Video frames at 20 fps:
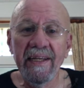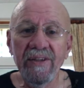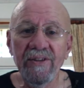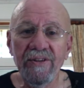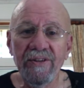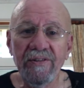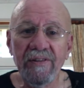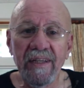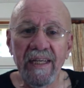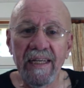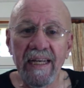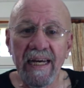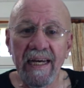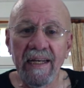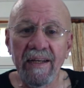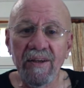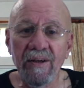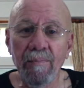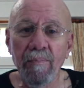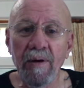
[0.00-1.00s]

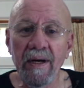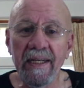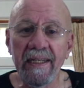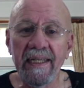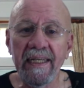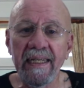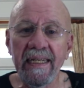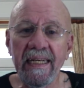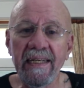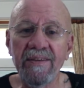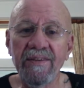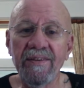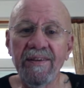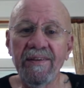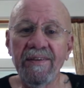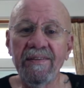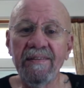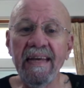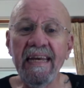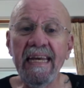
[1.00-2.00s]
Your body cannot
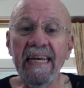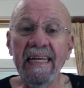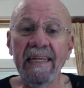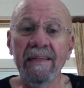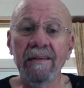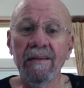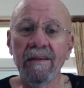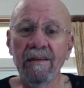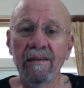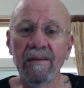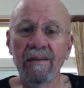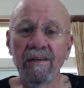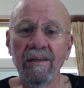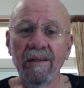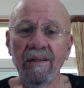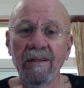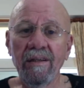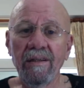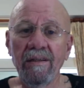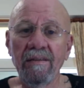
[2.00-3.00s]
sustain
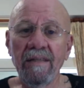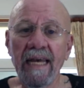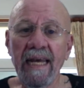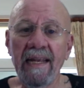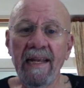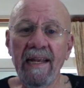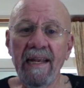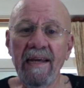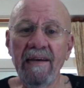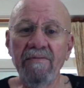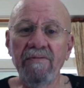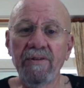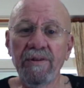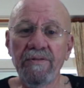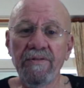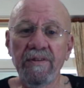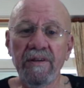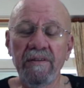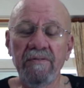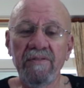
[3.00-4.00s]
that
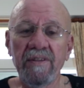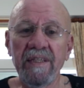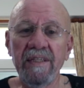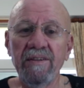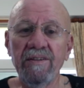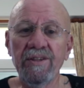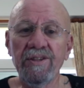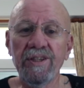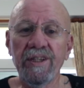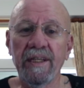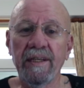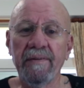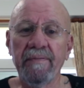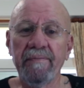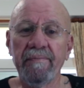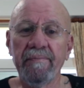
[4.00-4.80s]
levels of energy.